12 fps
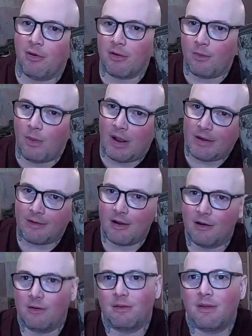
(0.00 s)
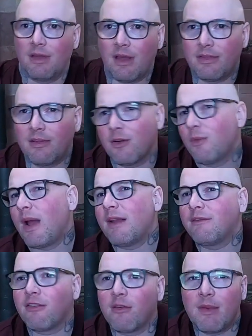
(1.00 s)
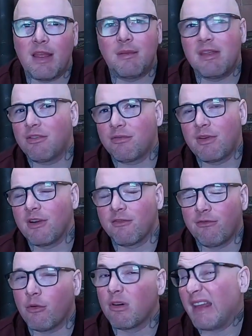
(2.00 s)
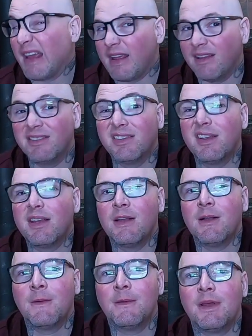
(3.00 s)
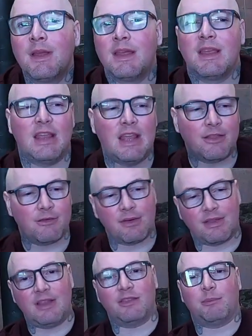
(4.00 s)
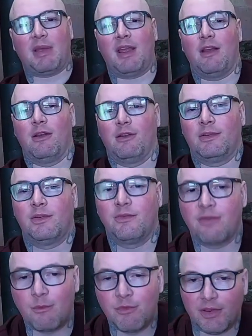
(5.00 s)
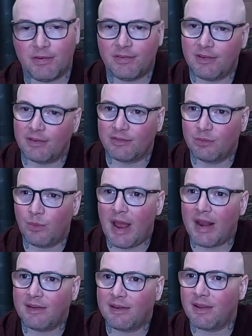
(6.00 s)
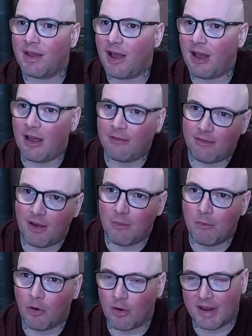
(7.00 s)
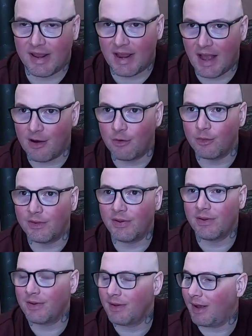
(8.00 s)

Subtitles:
pour the water out, they're wet for maybe 3 or 4 days. Either of these pairs, from just the sweat of a morning out,